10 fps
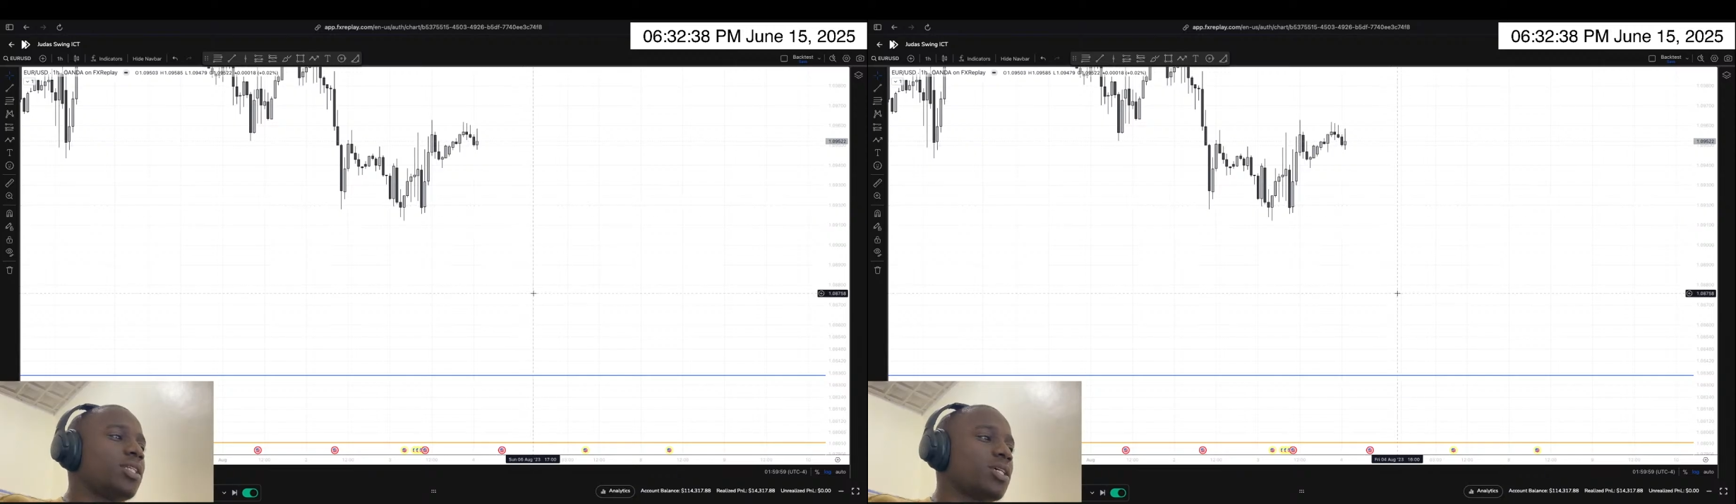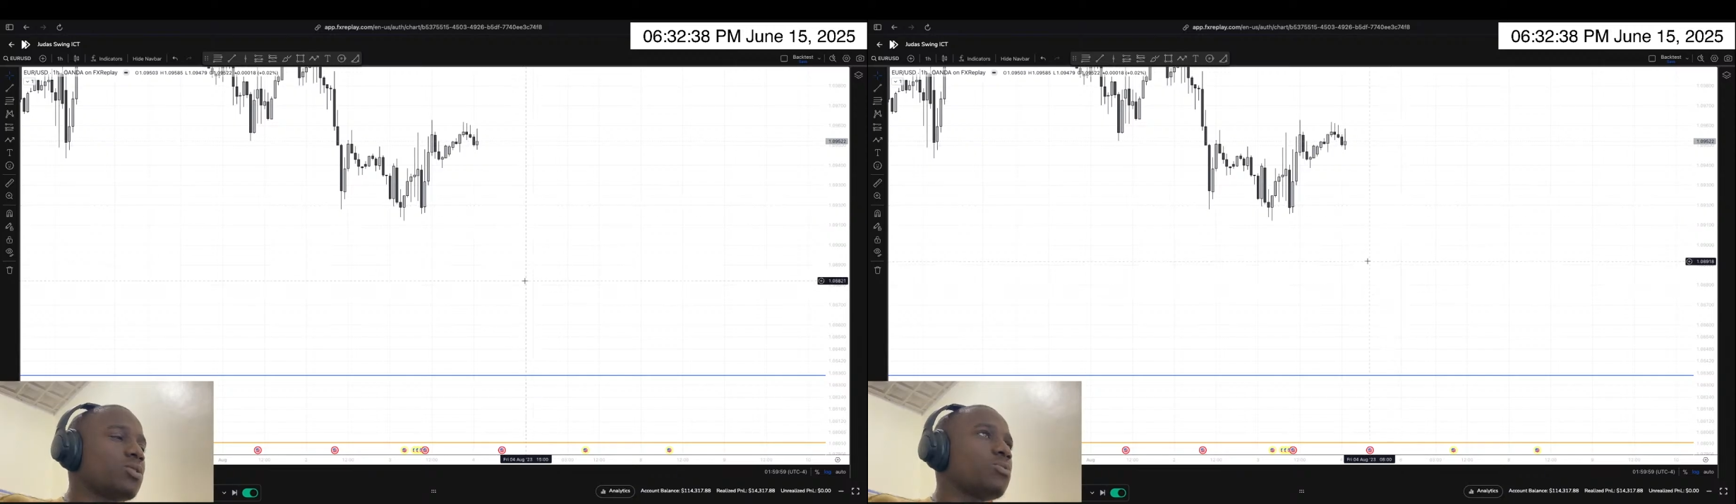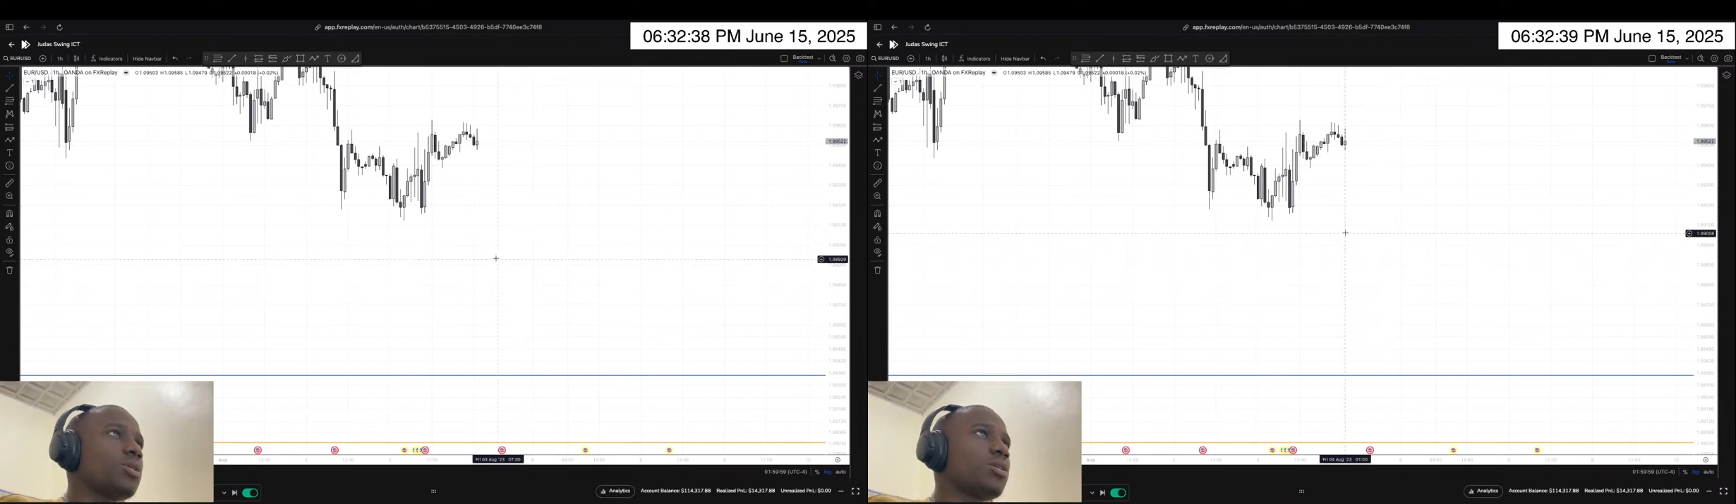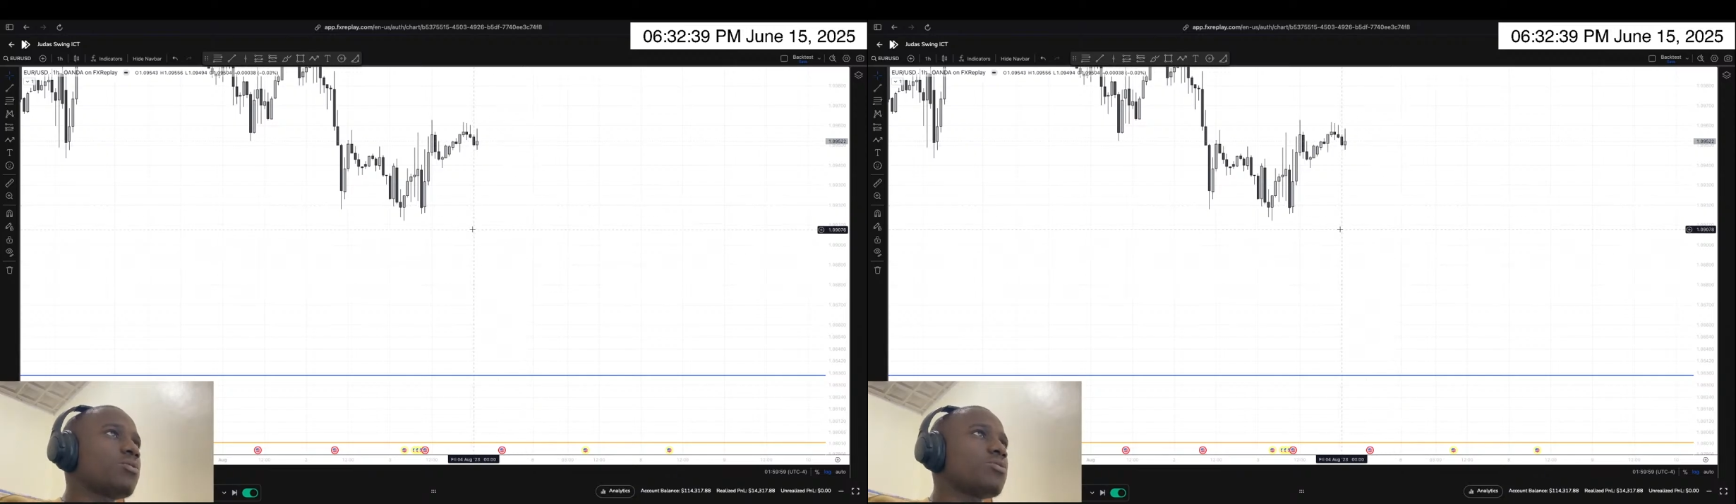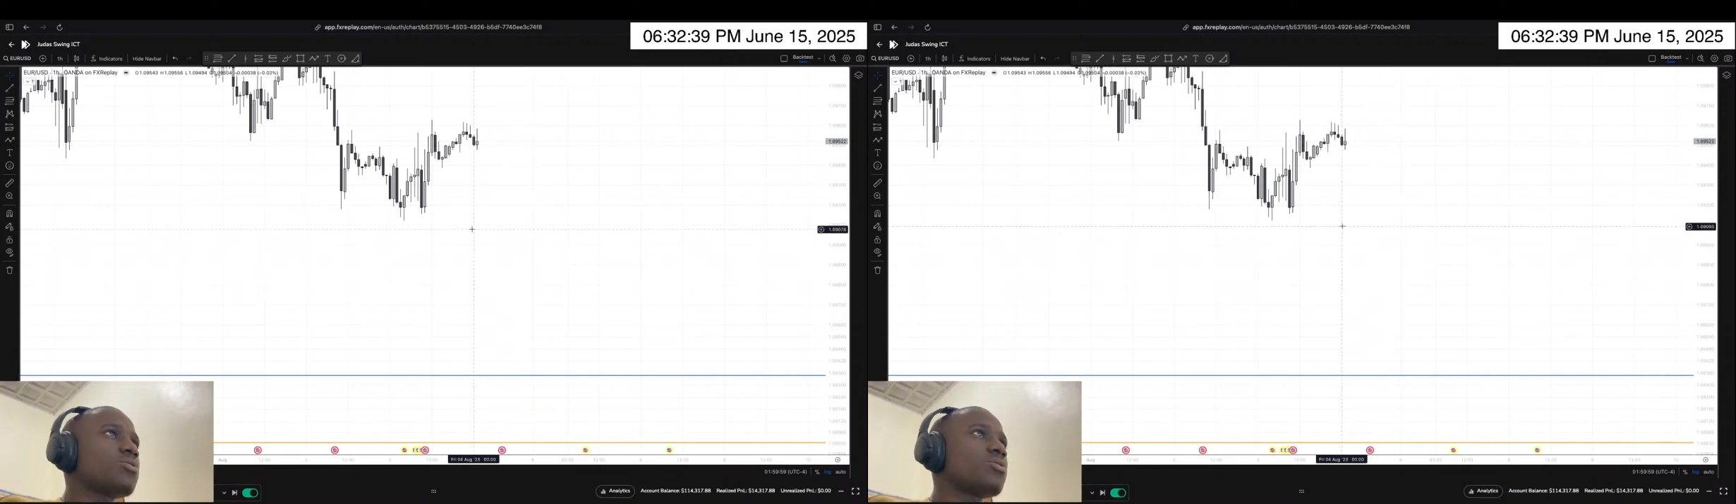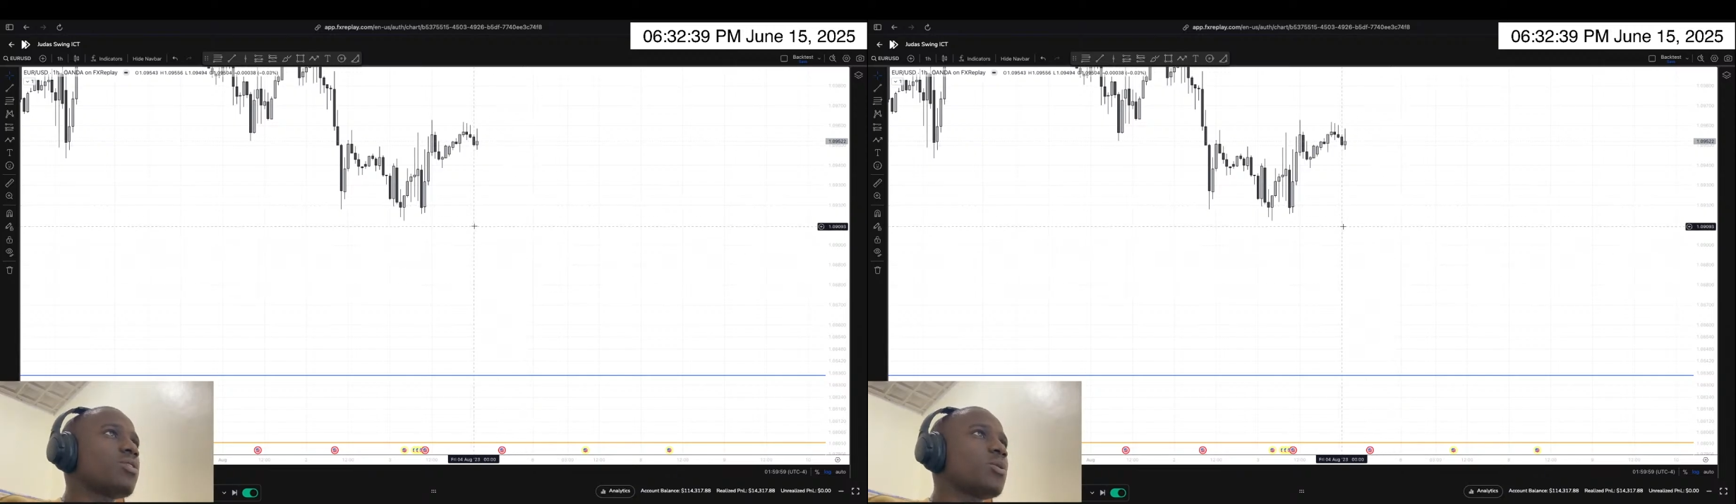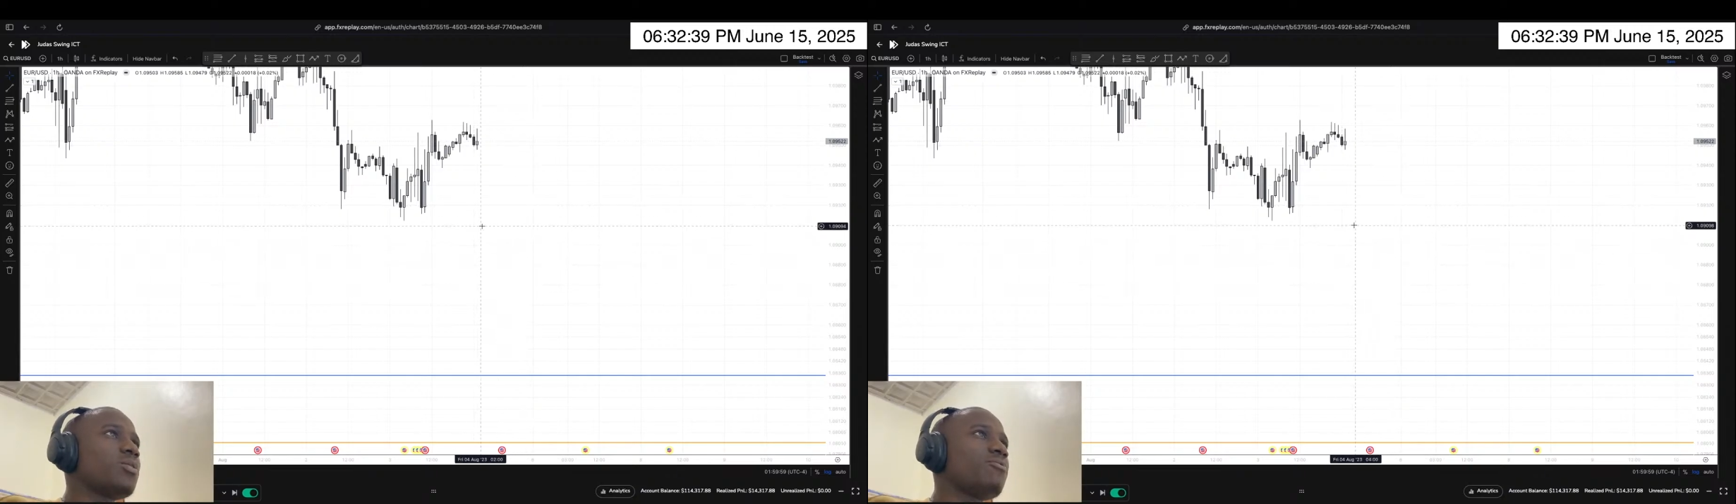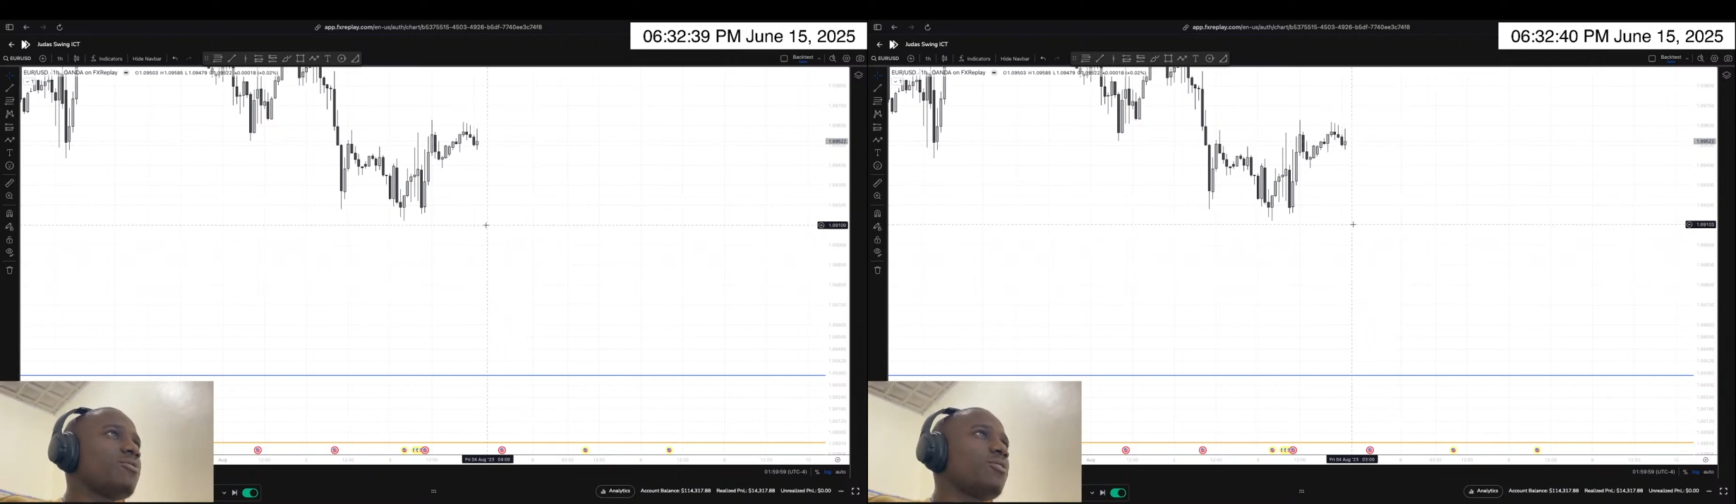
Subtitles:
next week because actually,